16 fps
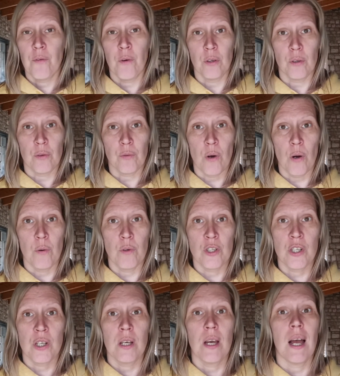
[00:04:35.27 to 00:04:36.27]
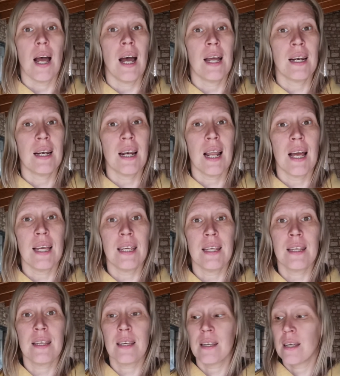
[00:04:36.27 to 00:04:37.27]
for the road.
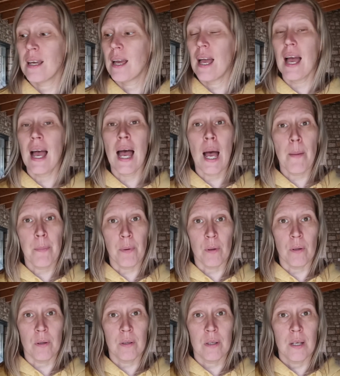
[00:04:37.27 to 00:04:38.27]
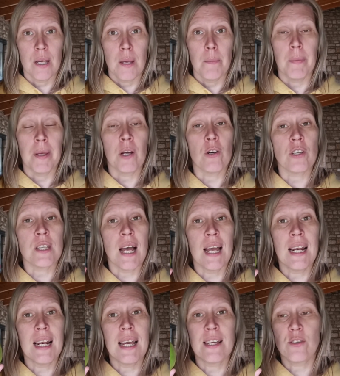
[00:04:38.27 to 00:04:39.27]
Unlike apple, because
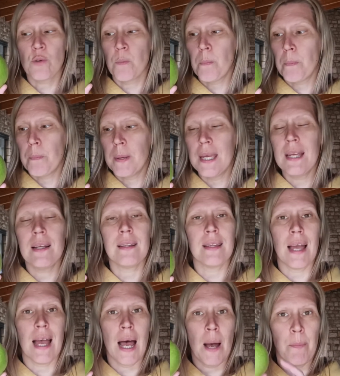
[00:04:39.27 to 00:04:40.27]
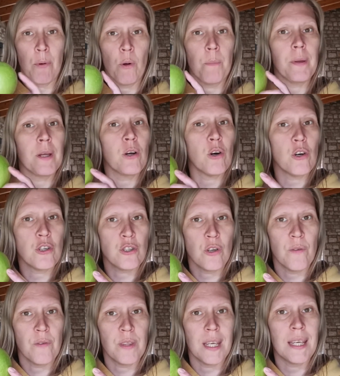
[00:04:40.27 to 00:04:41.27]
I like to peel the apple because
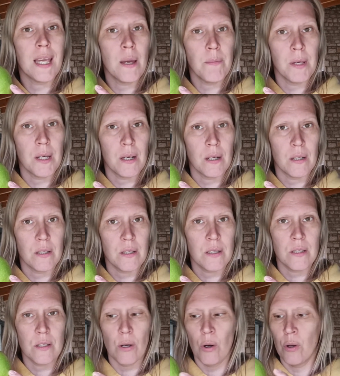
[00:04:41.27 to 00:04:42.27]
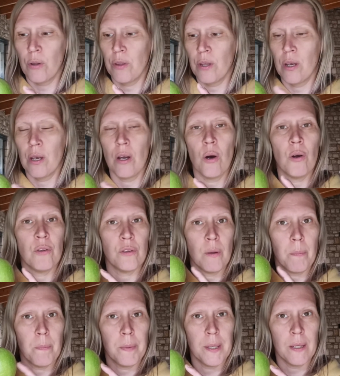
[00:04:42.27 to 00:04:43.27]
of the chemicals on
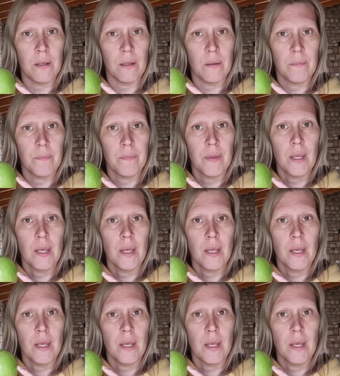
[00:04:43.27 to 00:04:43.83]
the peel.